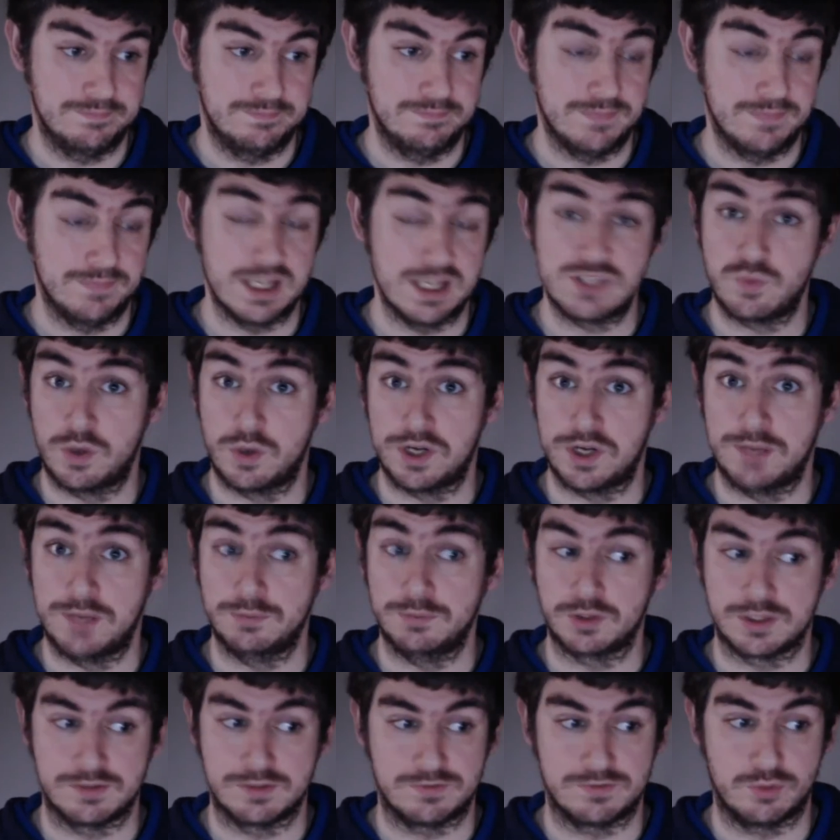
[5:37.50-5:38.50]
it's one I'm
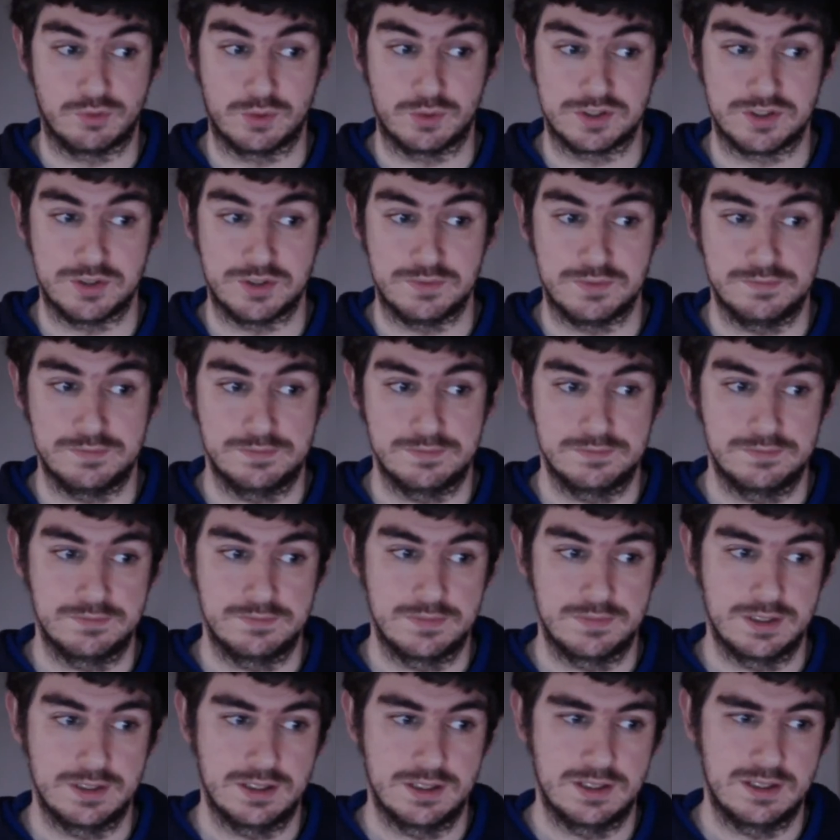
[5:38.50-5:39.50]
looking forward to.
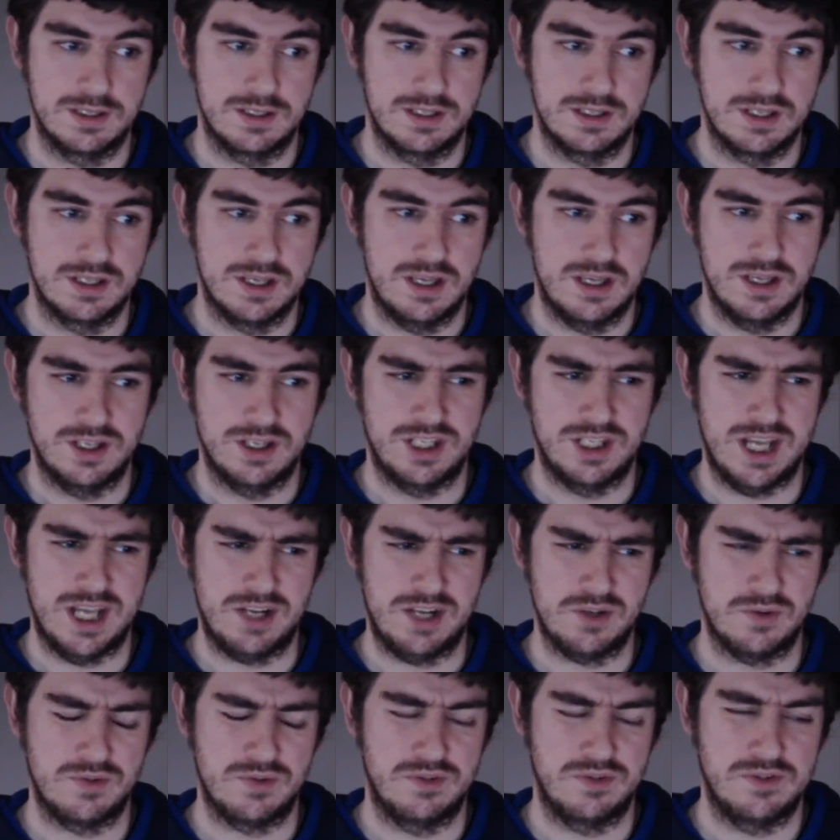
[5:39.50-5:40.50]

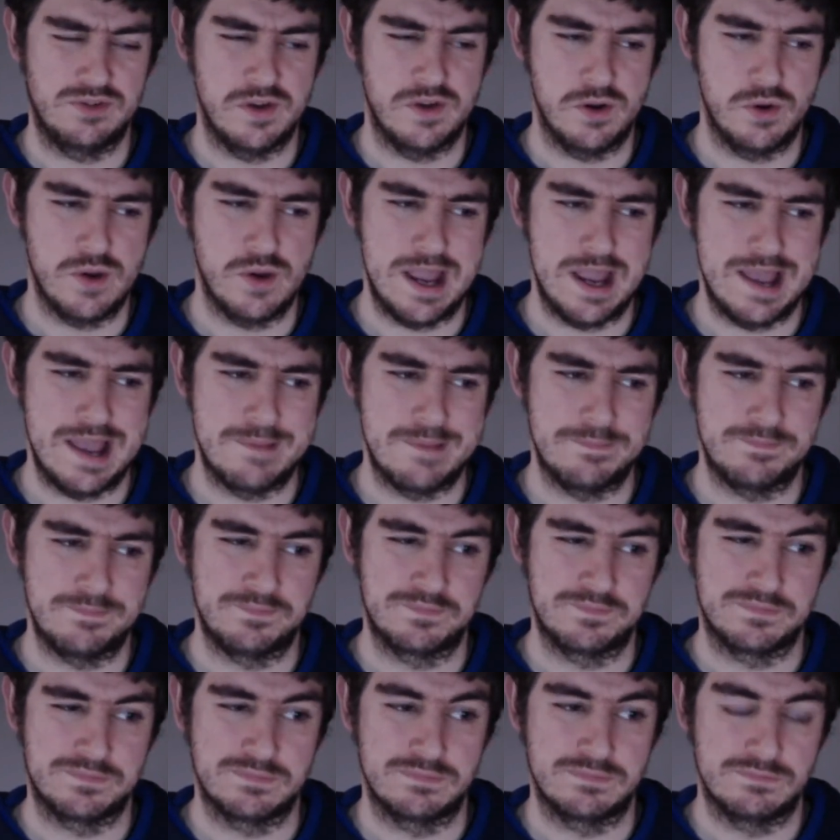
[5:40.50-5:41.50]
Scheduled for
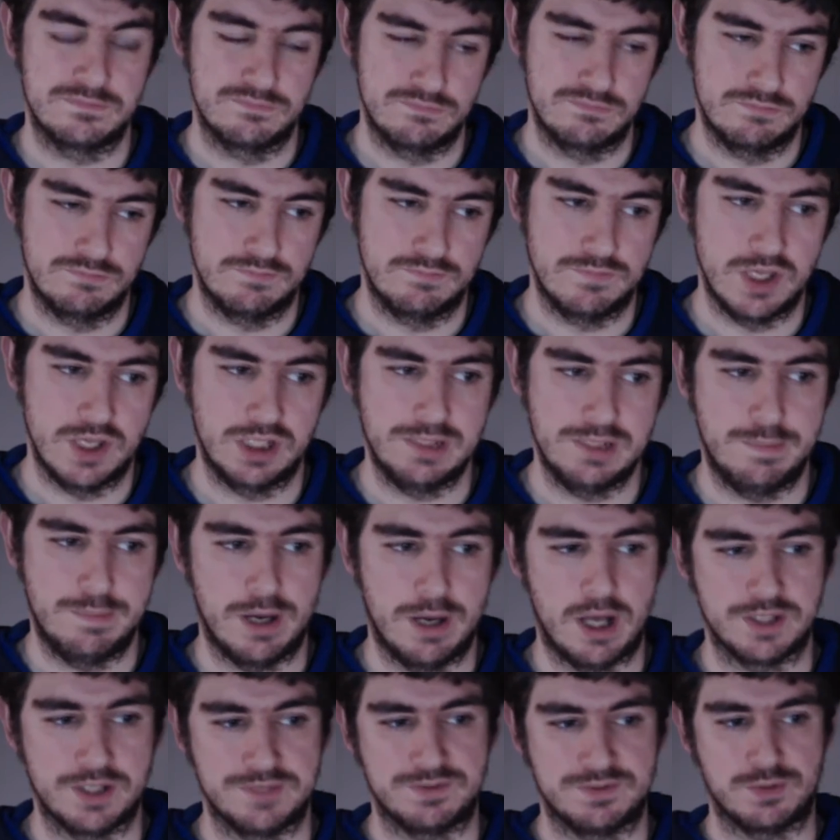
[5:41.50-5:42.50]
the early
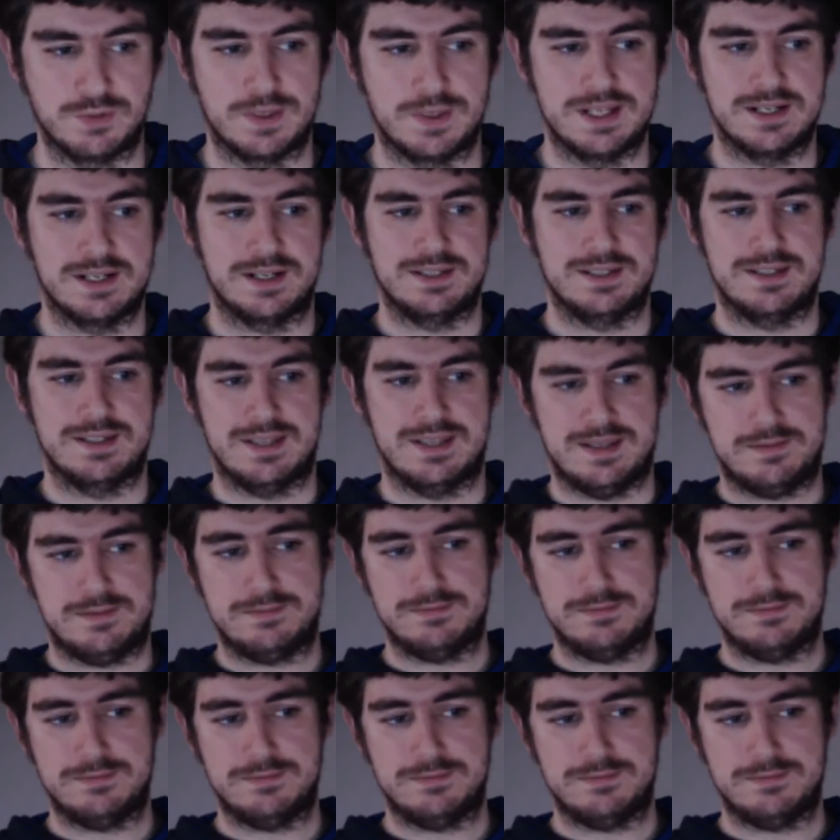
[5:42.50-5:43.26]
part of 2019.